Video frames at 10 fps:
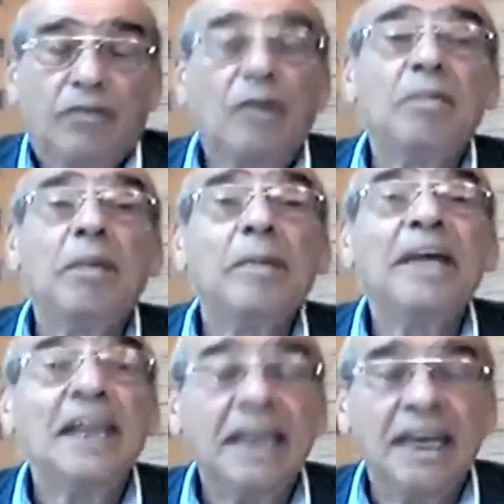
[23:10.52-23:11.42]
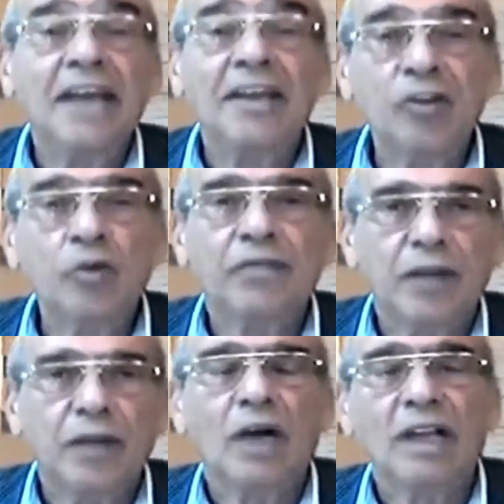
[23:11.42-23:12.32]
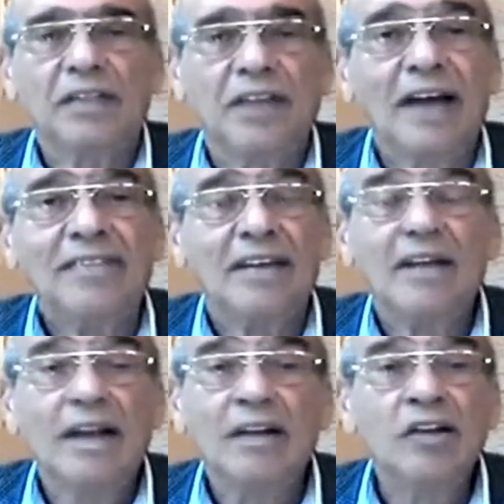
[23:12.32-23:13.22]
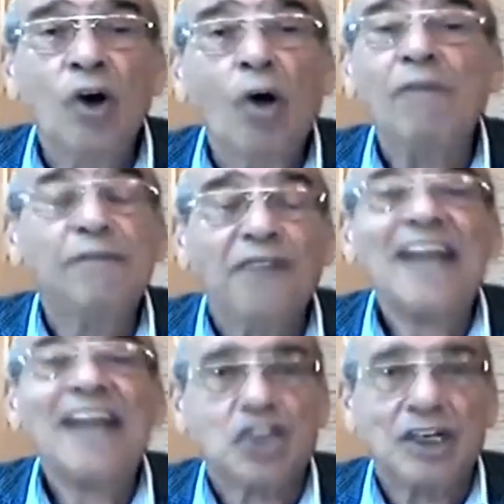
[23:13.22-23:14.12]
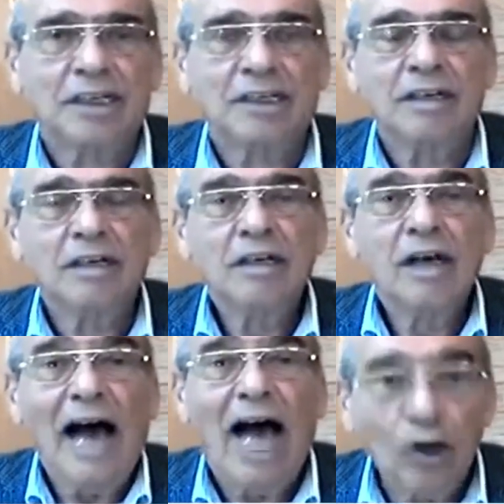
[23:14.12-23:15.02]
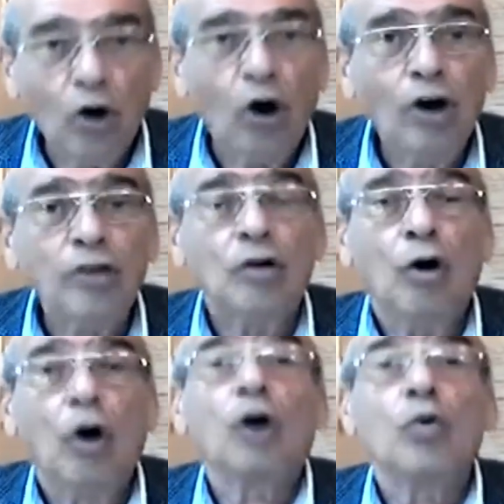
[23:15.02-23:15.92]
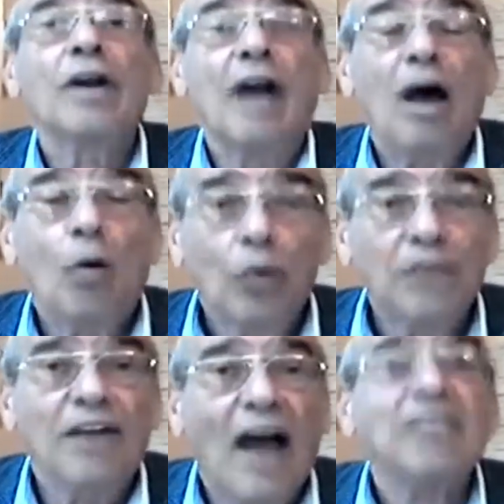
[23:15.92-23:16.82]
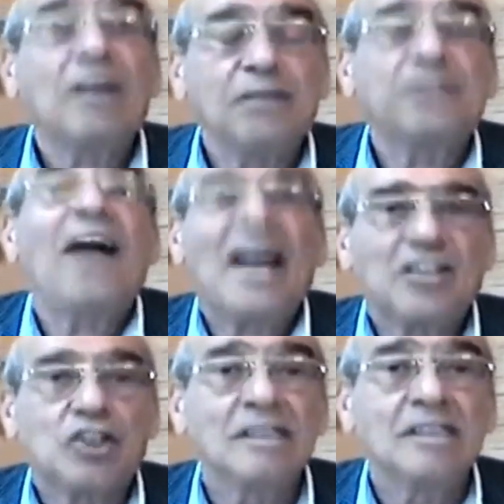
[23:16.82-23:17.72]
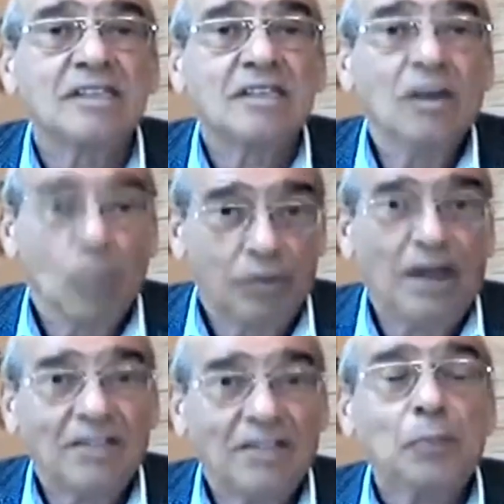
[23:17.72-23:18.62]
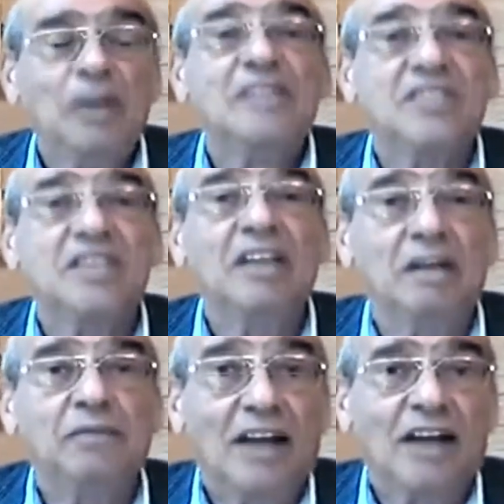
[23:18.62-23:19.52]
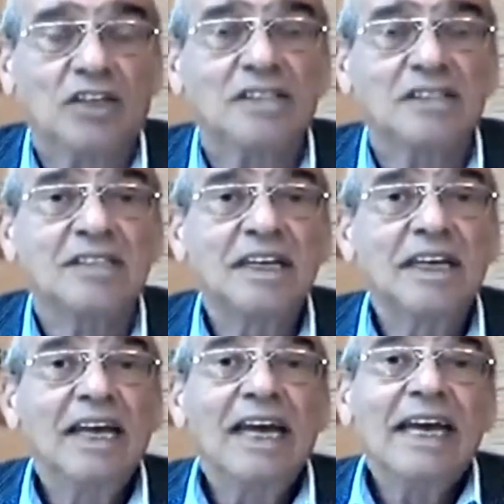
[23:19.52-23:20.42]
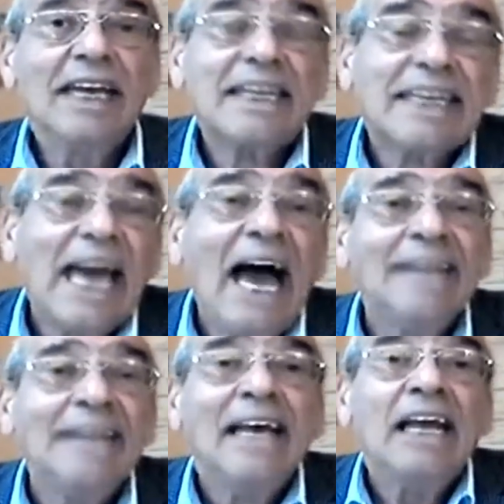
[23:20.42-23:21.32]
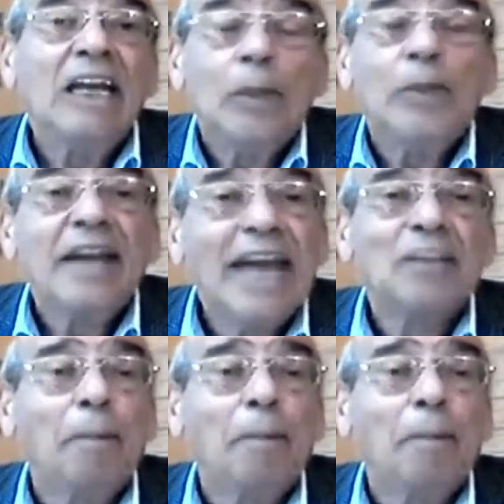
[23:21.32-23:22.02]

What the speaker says: From the beginning, he knew very well that no faction alone or with other factions, with other Palestinian factions, can liberate